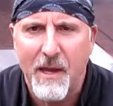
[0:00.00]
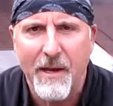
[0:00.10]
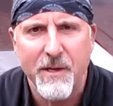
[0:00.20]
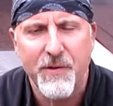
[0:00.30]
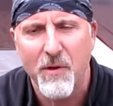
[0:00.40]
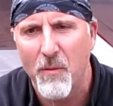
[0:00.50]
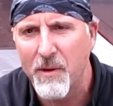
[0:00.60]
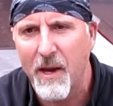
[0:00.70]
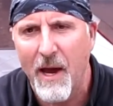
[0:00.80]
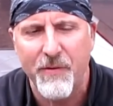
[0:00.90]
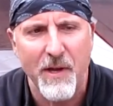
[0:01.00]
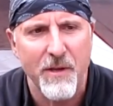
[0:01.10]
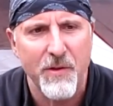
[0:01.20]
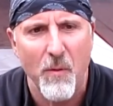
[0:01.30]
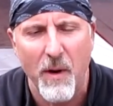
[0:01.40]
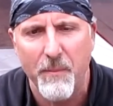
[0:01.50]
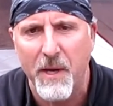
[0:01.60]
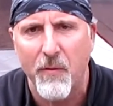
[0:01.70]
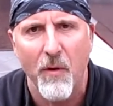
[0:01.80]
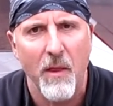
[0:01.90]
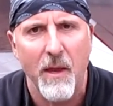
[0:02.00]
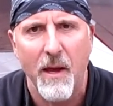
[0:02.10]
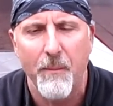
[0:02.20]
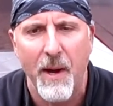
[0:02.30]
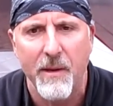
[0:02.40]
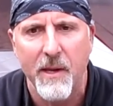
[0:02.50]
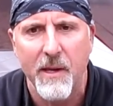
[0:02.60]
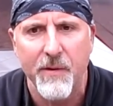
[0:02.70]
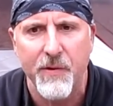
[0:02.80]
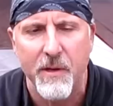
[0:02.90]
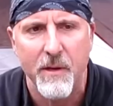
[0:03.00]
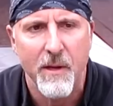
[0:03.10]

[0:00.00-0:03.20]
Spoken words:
I just don't want to be crawling on my knees.